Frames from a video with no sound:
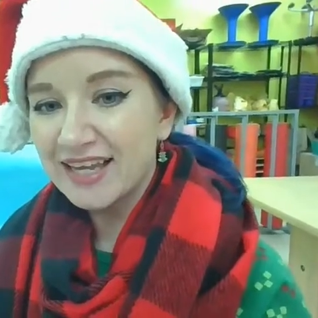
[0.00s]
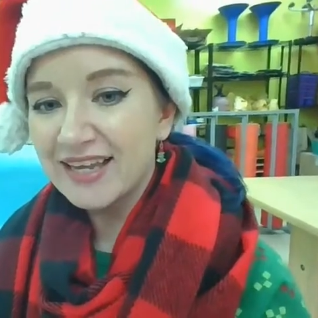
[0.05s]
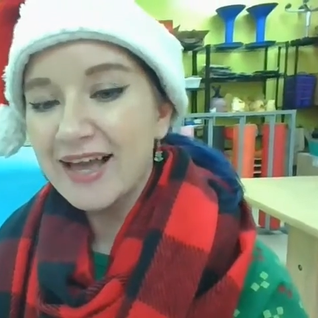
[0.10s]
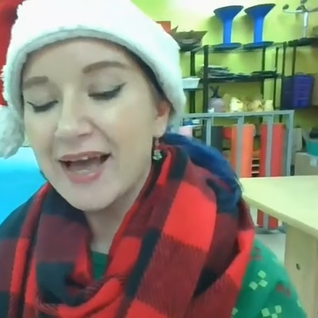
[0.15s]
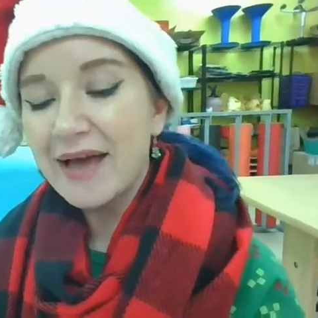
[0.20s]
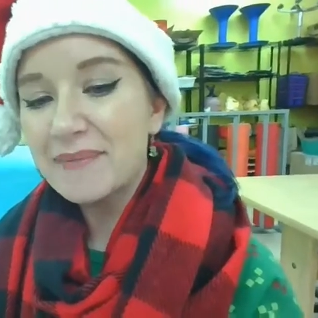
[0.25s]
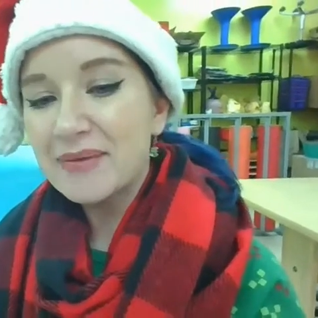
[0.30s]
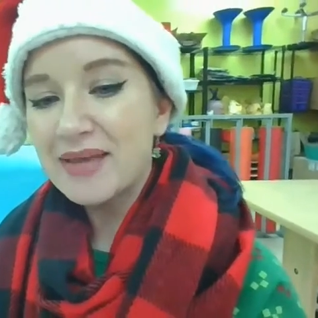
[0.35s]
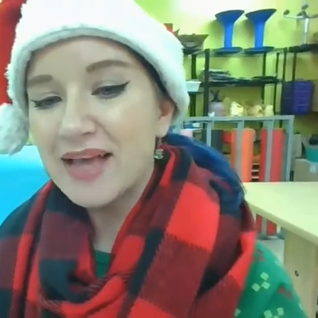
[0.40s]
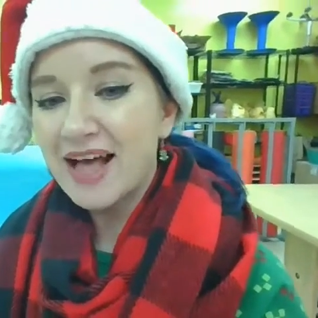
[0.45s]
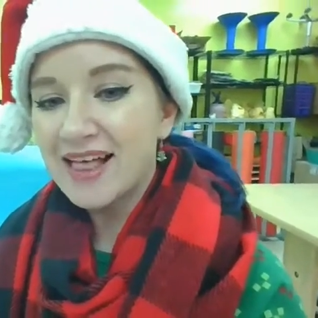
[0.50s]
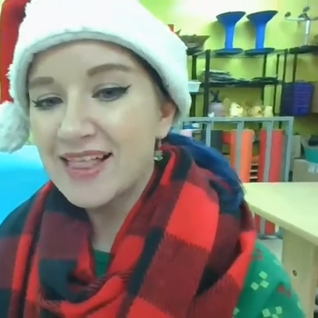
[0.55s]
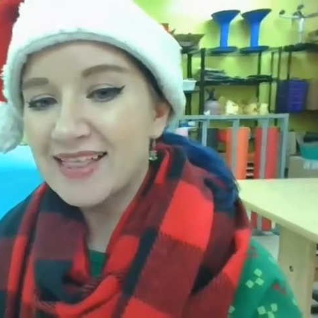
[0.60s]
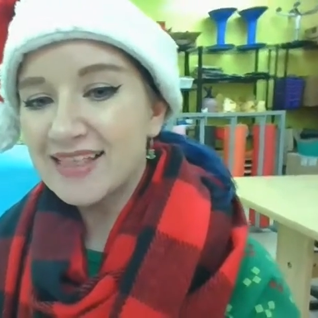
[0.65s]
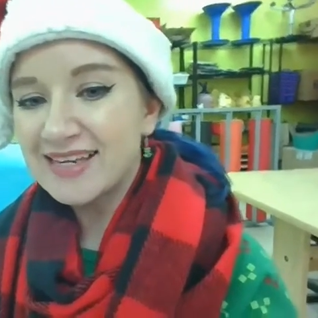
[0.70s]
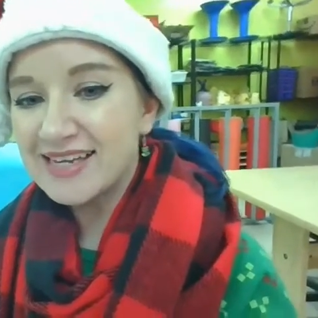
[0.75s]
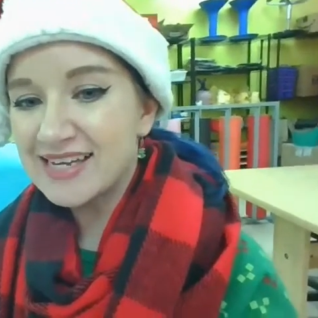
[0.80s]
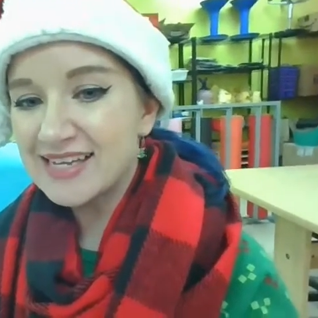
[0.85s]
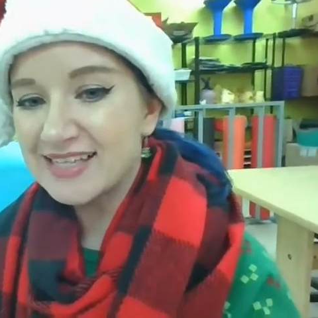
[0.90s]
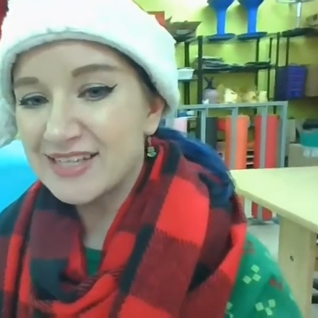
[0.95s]
Happy
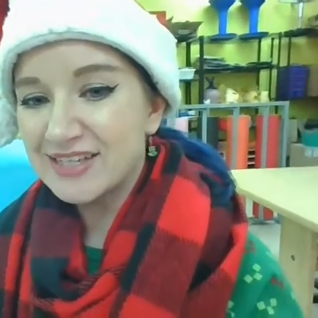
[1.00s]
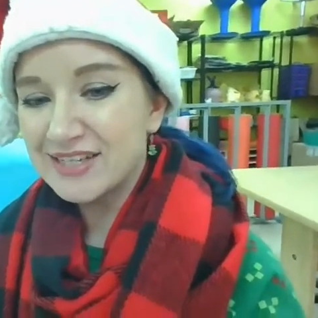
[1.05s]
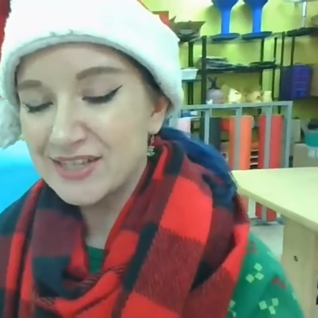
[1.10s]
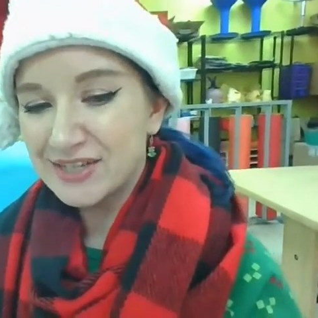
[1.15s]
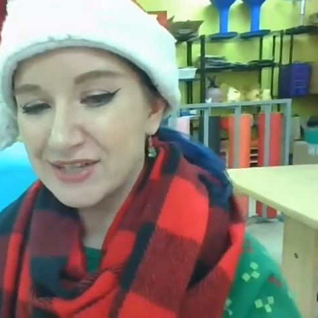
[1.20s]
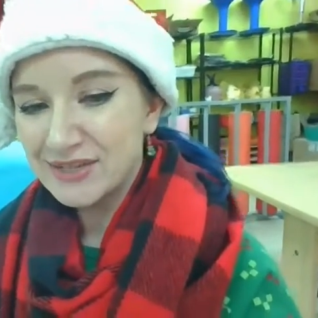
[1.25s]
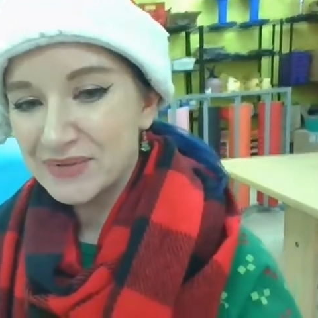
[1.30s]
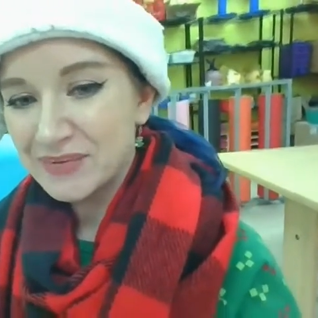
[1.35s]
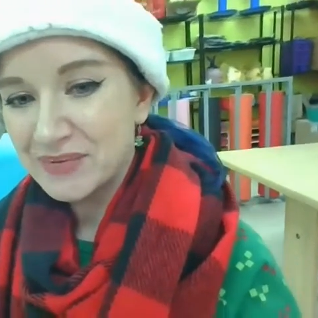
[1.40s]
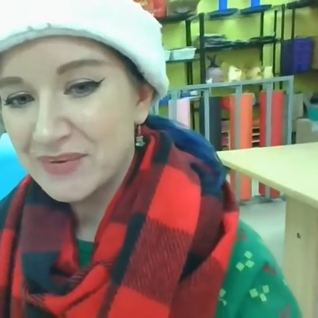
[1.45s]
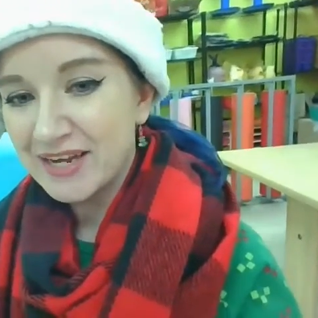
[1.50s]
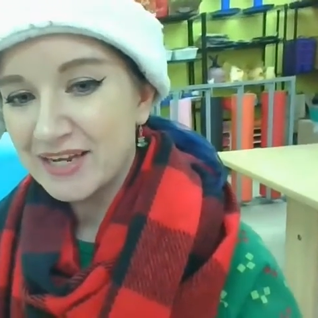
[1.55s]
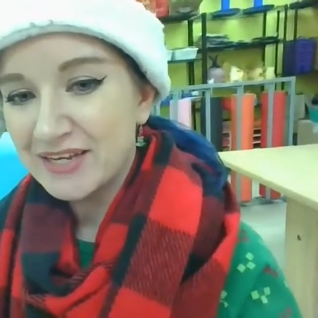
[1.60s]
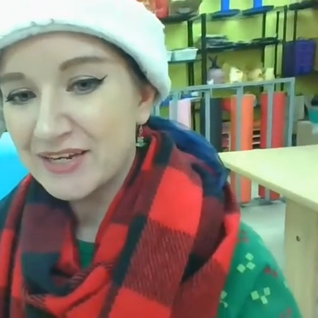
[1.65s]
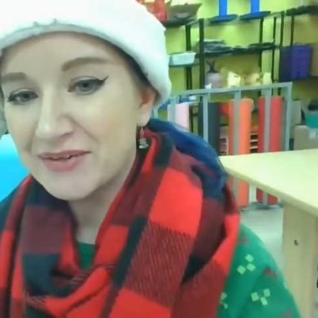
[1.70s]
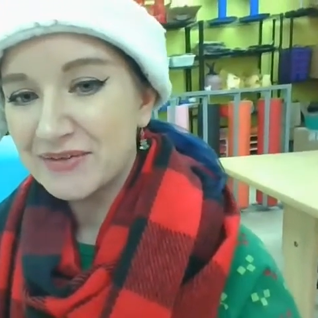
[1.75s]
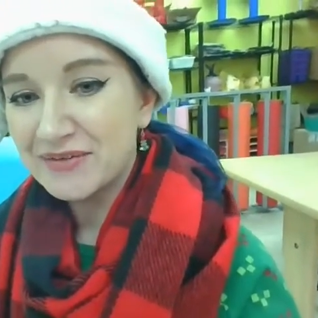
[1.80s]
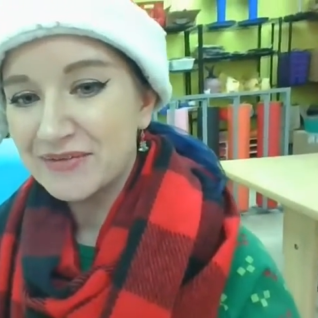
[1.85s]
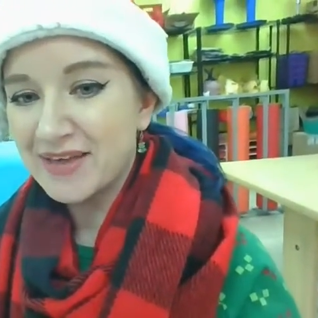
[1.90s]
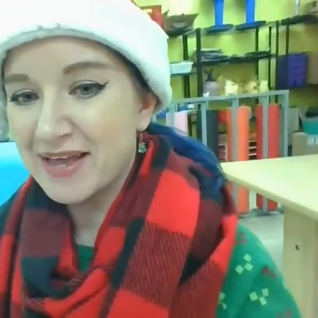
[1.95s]
holidays to you and your